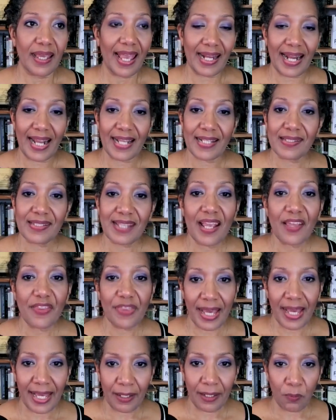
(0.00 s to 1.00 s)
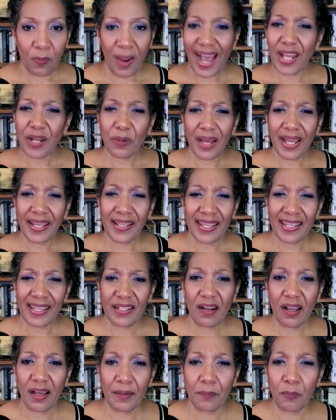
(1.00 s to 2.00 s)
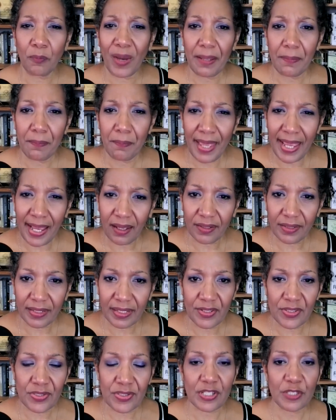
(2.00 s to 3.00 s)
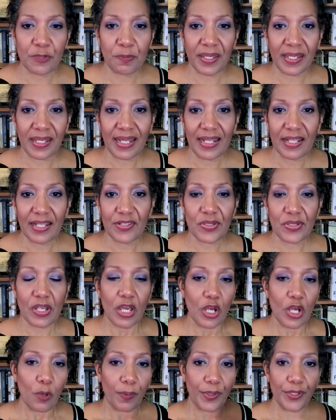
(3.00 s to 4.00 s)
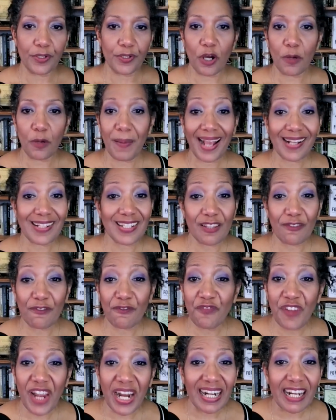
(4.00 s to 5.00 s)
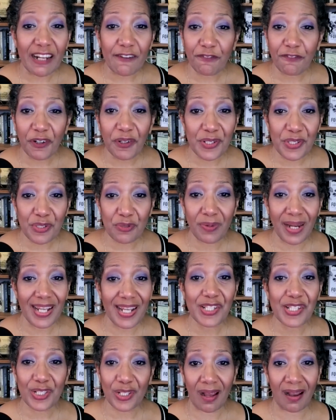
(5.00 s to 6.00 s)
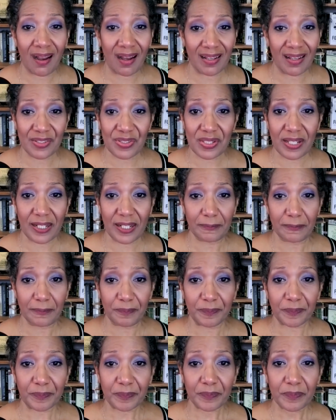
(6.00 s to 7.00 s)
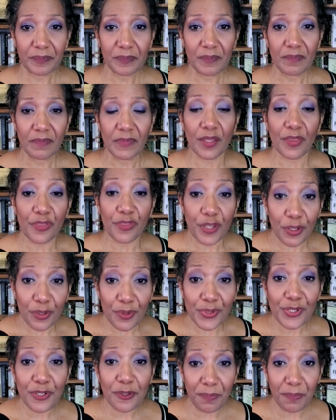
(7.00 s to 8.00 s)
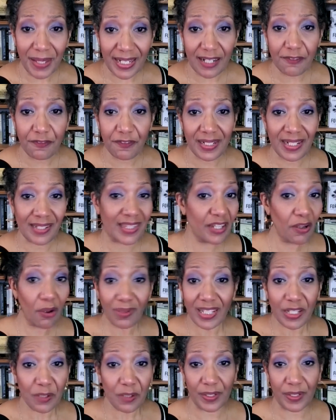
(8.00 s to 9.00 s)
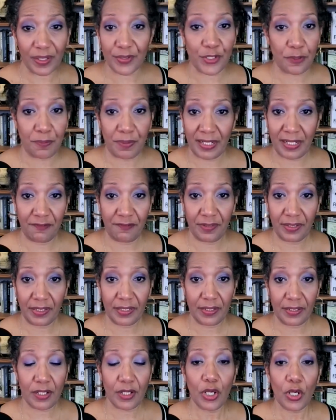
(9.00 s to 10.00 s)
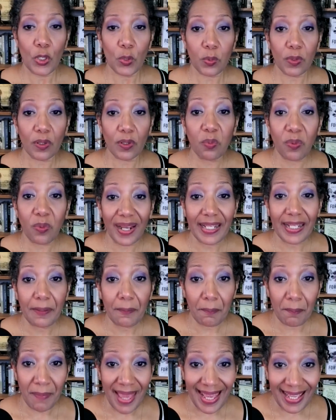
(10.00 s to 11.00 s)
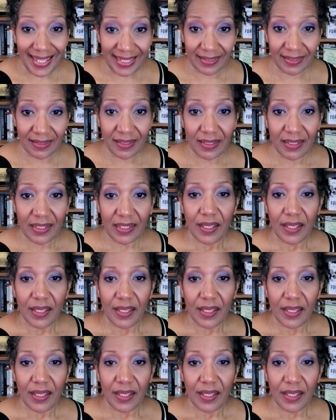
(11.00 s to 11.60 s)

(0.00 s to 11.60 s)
I say that, why do I hit on white maleness? It's because when you go back to the very first race laws, those who benefited, the only ones who benefited, were white men.